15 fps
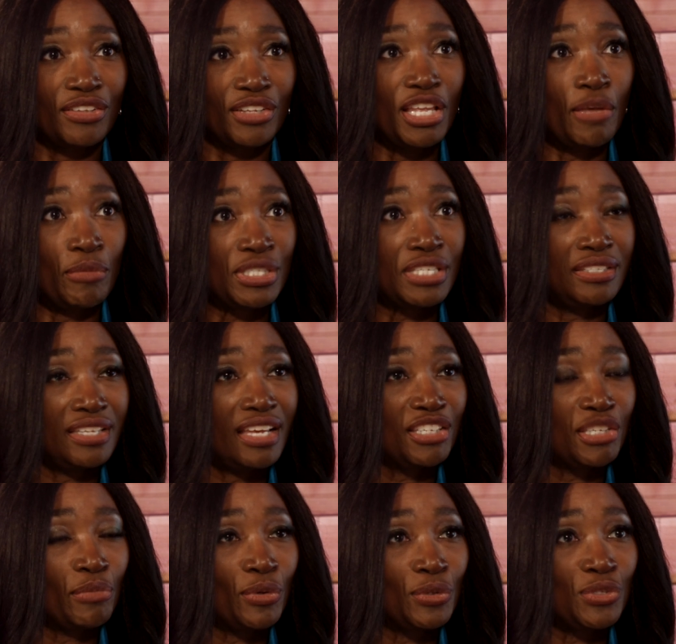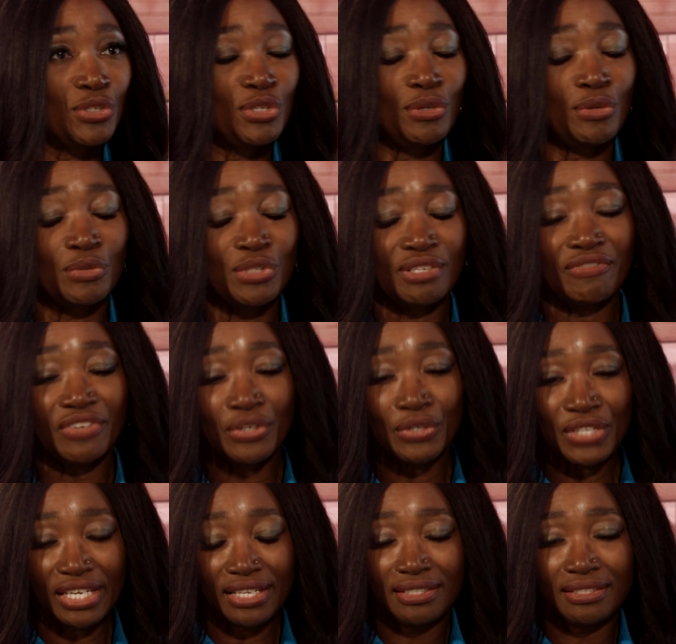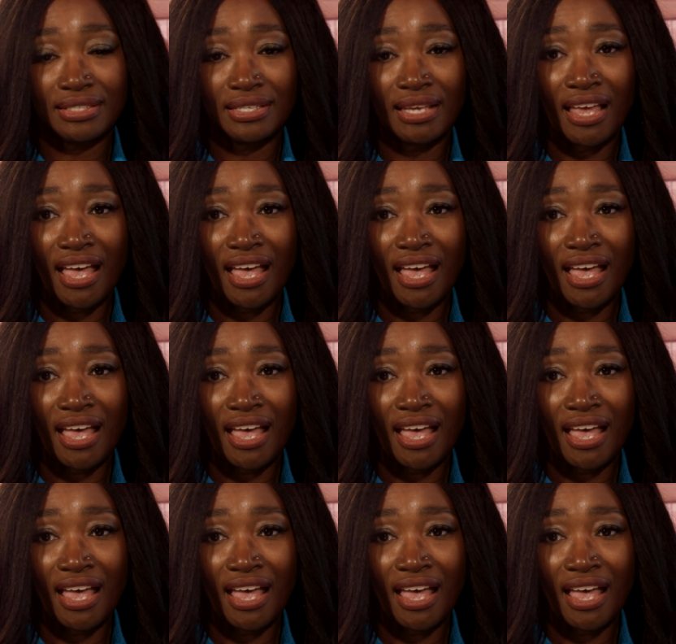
it was accessible to civilians,